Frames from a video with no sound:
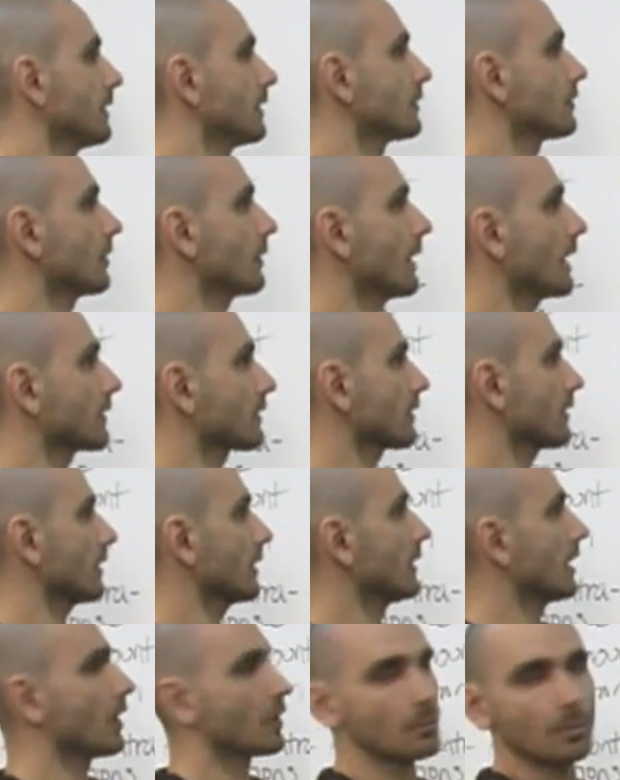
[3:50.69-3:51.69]
So that's
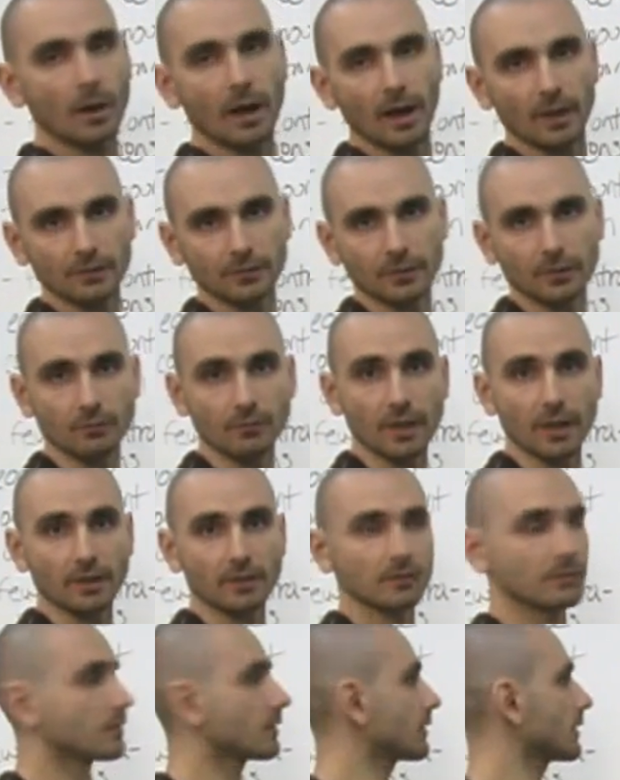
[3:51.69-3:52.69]
another positive
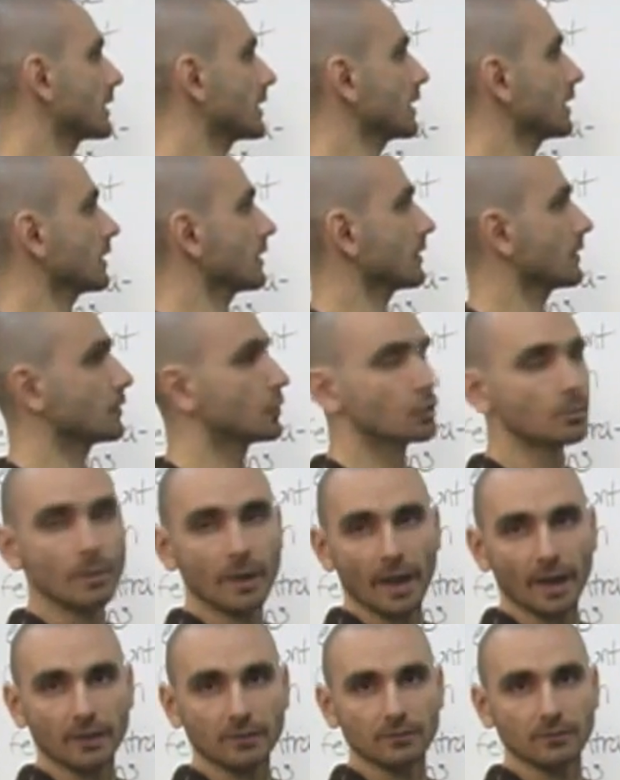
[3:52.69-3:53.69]
that the
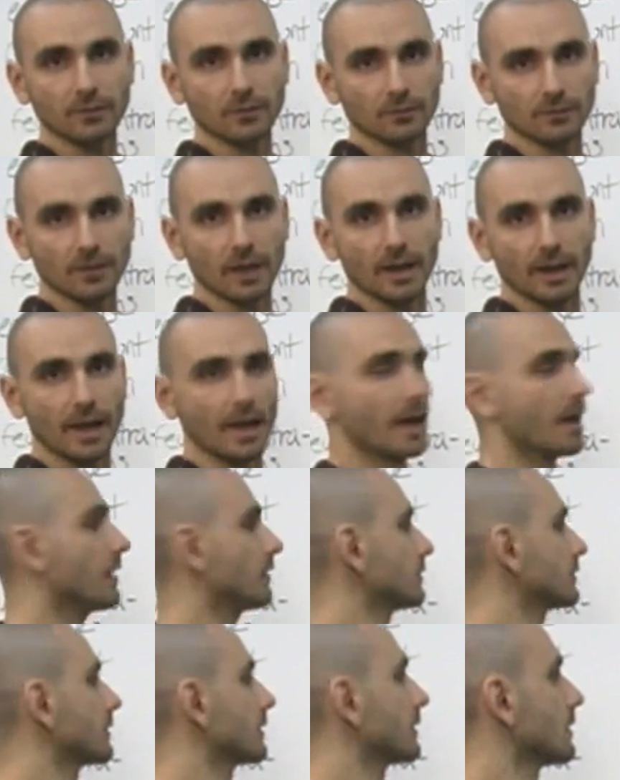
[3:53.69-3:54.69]
Nubax does not
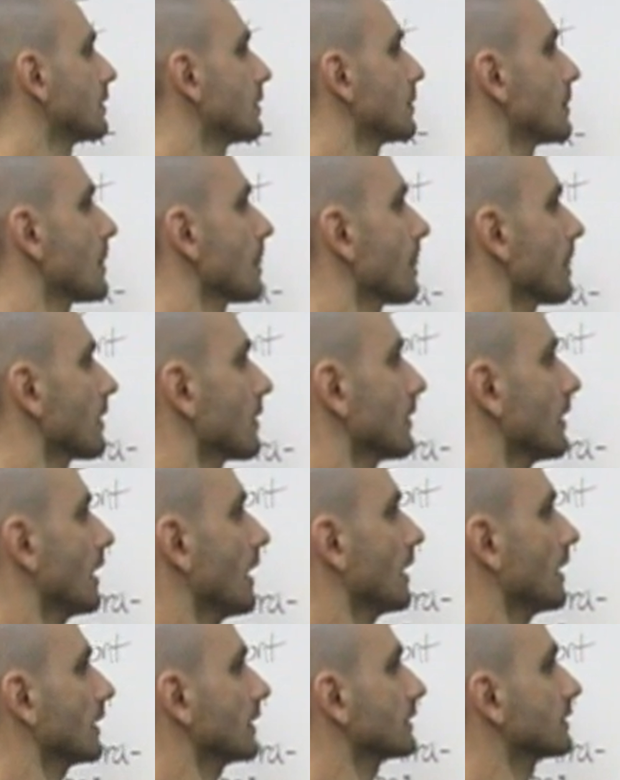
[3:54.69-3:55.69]
have.
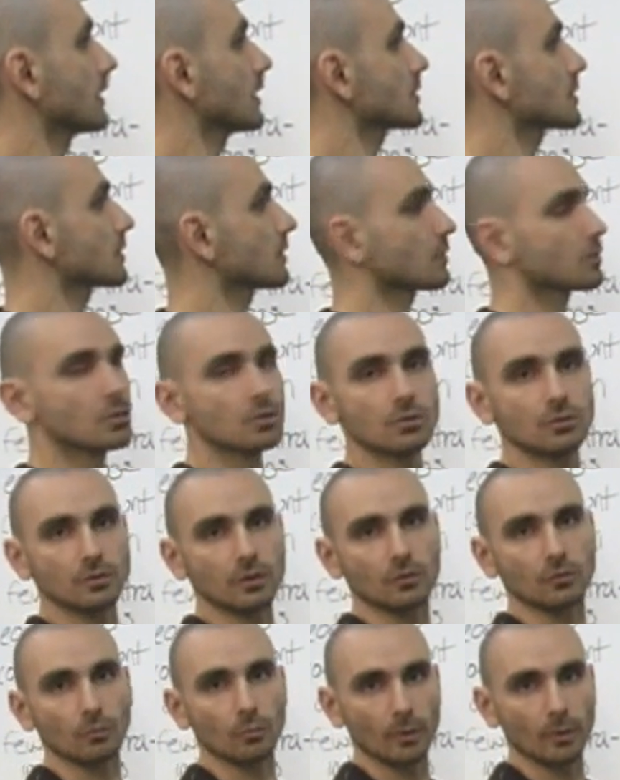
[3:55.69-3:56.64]
Additional uses.